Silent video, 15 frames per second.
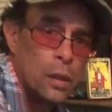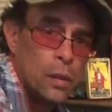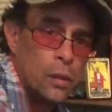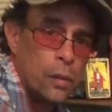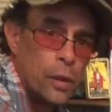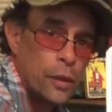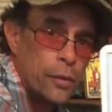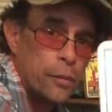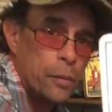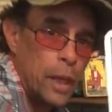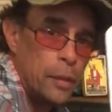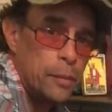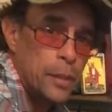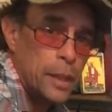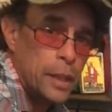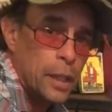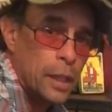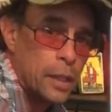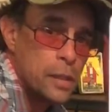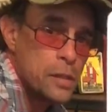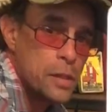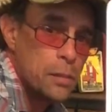with maybe
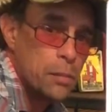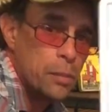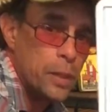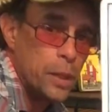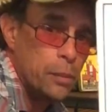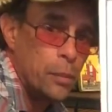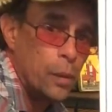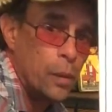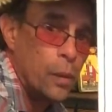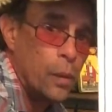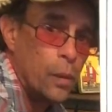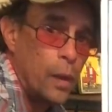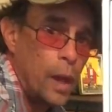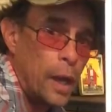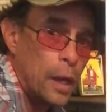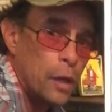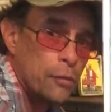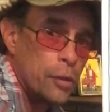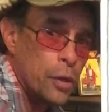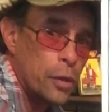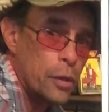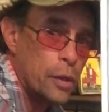kicking some people out
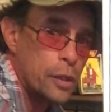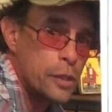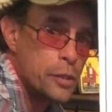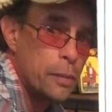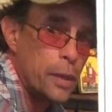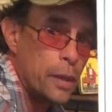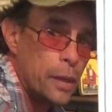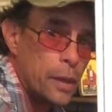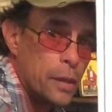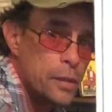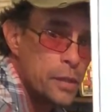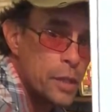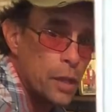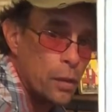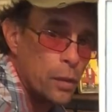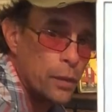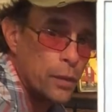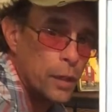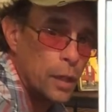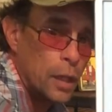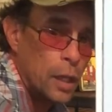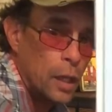of your experience here with
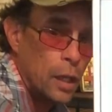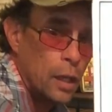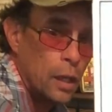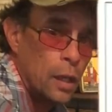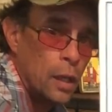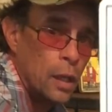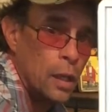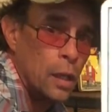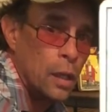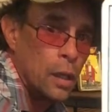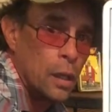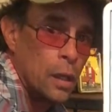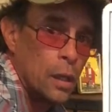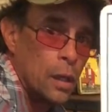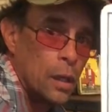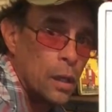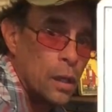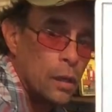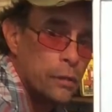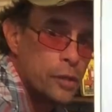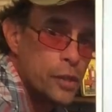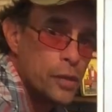the King
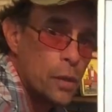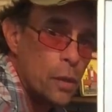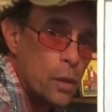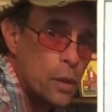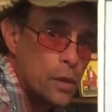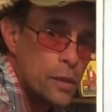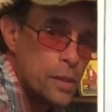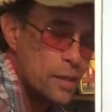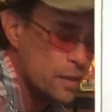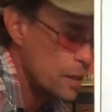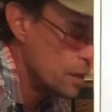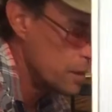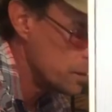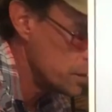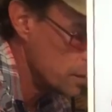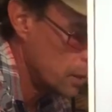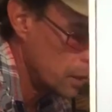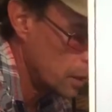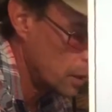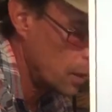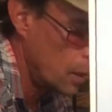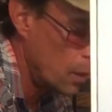of Swords. It's
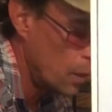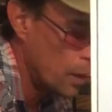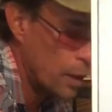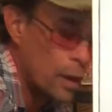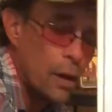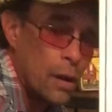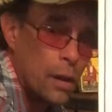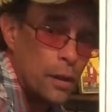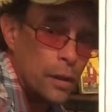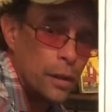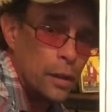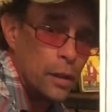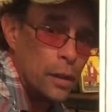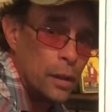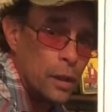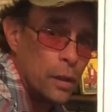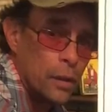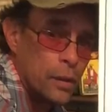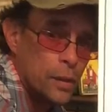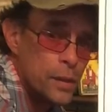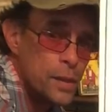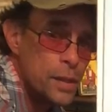also a court card. You
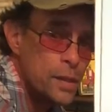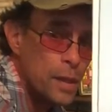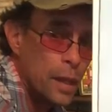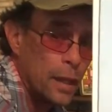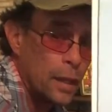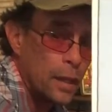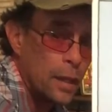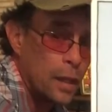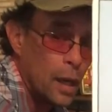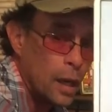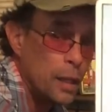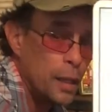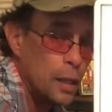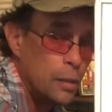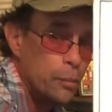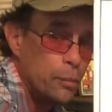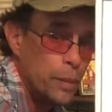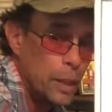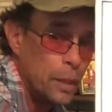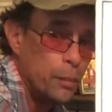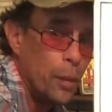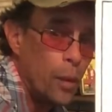know, this is like cutting
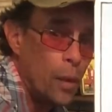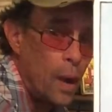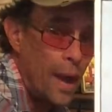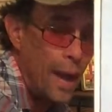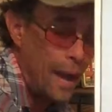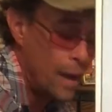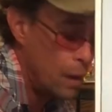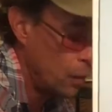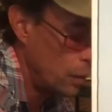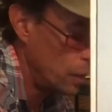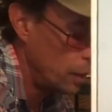people out